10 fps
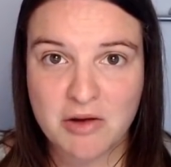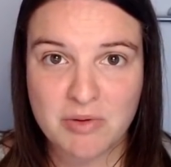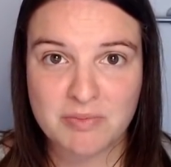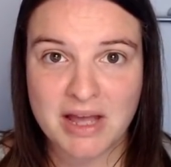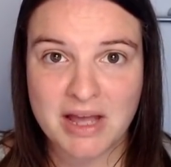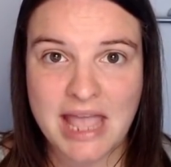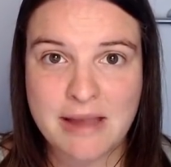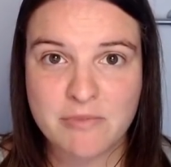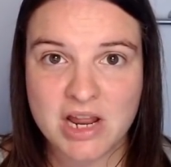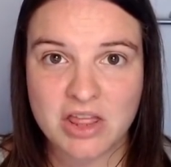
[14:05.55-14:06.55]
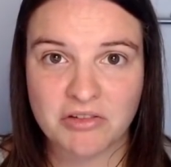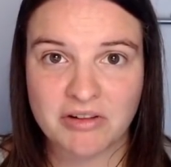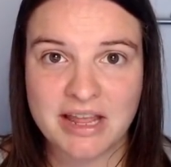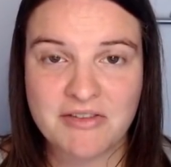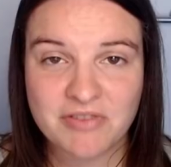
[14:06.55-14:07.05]
with my Game Week
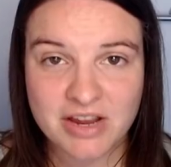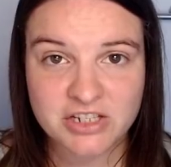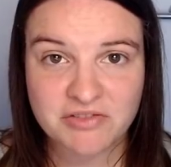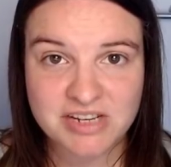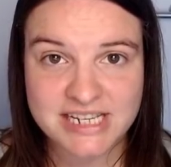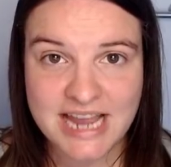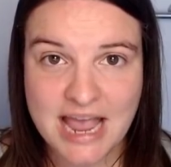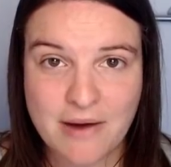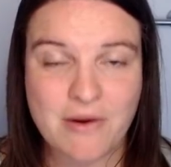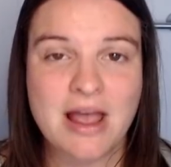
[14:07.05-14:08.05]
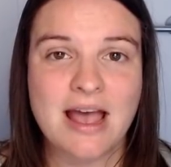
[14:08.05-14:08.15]
3 feature video,